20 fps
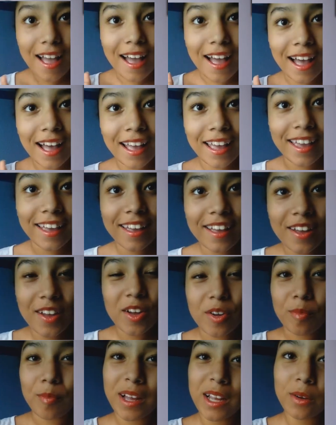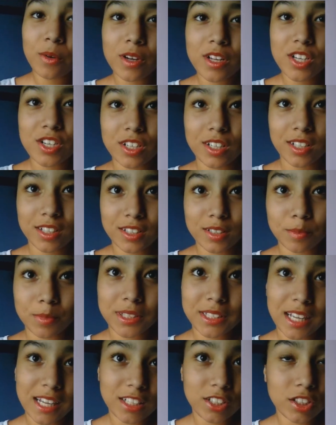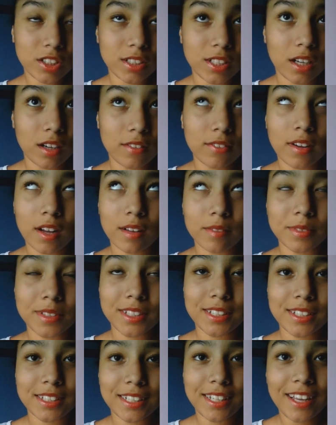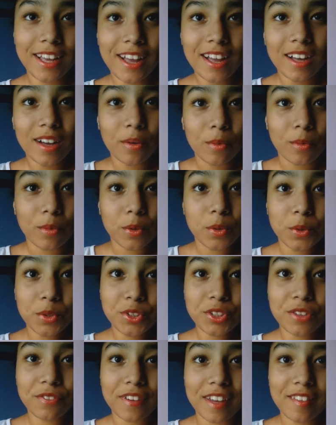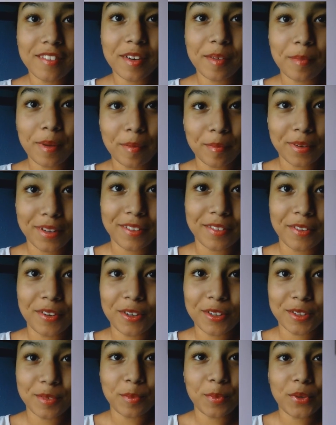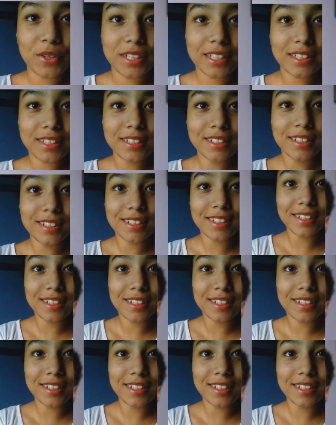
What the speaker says: Hi, my question is, besides yourself, obviously, who's your favorite member of Girls and Boys?